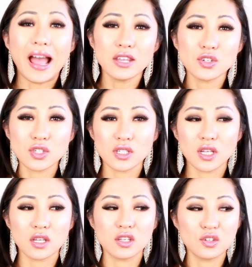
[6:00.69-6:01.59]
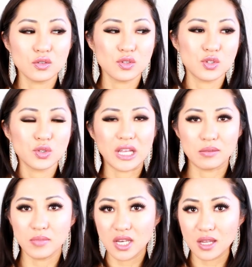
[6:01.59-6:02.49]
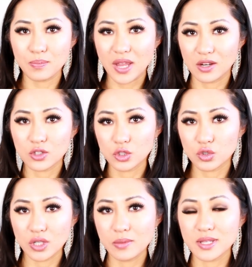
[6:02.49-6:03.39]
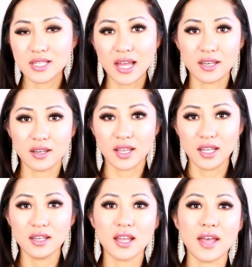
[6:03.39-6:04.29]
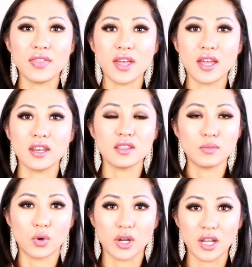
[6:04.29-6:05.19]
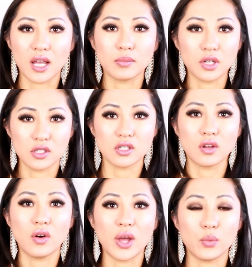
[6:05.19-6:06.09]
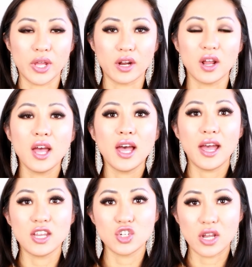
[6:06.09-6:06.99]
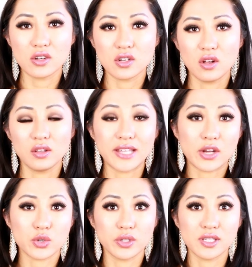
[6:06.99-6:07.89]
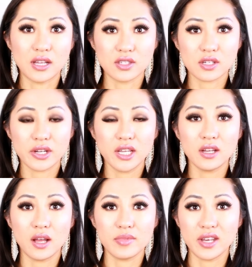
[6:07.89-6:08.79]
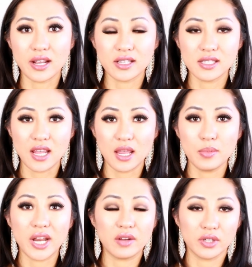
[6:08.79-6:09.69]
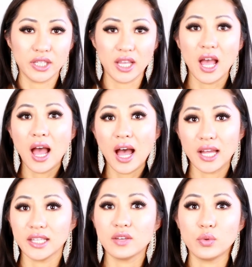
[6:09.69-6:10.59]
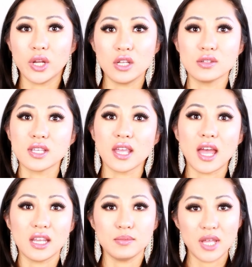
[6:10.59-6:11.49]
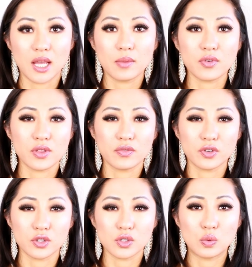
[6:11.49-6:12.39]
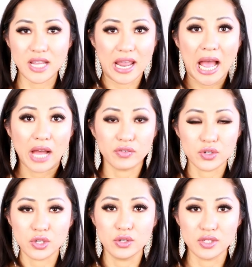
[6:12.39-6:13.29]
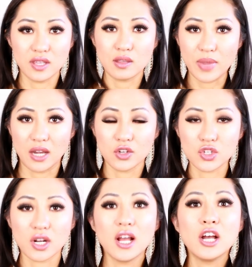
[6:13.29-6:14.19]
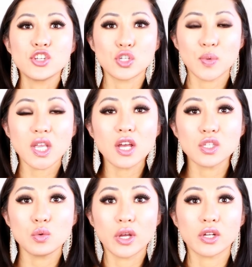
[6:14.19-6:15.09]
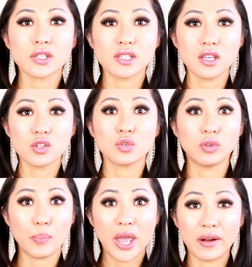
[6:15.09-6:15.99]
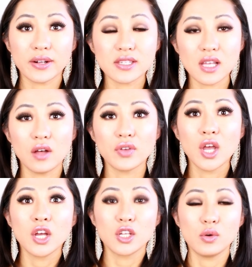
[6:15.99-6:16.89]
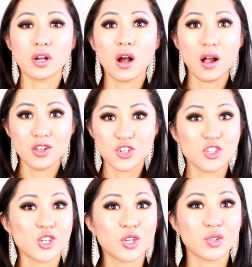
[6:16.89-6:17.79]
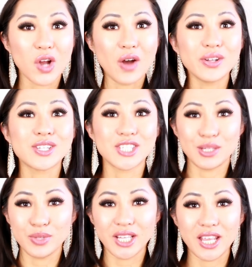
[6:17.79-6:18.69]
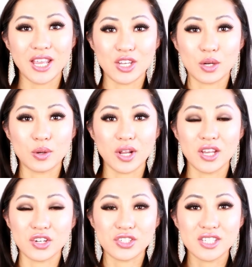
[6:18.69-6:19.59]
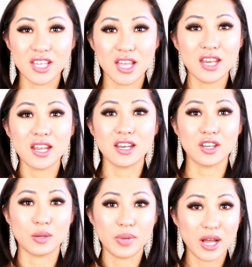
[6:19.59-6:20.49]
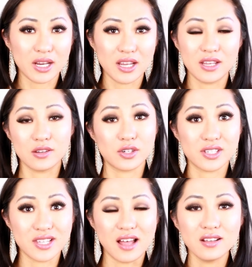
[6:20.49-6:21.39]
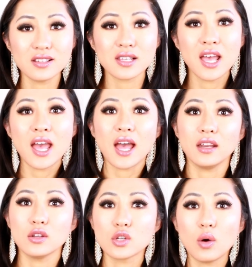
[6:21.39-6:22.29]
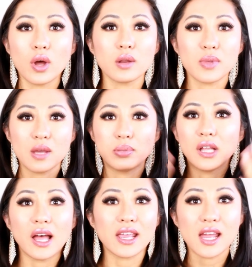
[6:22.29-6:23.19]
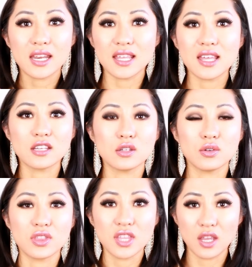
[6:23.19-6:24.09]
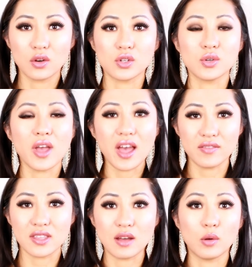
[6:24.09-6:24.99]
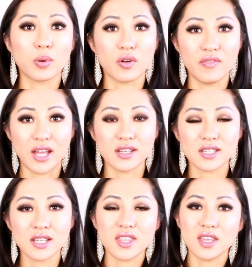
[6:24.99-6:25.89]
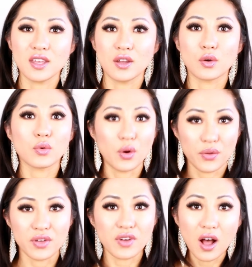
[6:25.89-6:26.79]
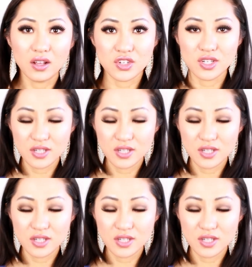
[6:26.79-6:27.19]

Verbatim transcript: usually you do like mini banisher treatments at night and then in the morning I'm good to go. I wear a gentle natural sunscreen on the next day, but I really highly avoid using any makeup for the first day after using the banisher just because you want your skin to repair itself. You want collagen to grow and stimulate in your in your skin and in your body, in your cells, and you don't want to be applying anything too thick or too too heavy that will prevent the growth of collagen in